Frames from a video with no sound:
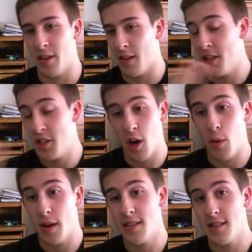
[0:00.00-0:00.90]
a glitchy
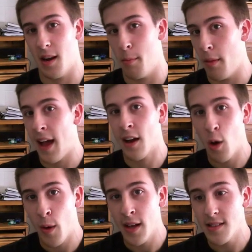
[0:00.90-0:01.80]
OS than a black
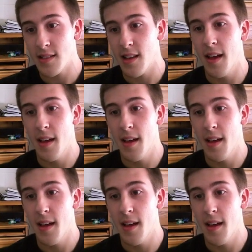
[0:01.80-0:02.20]
OS.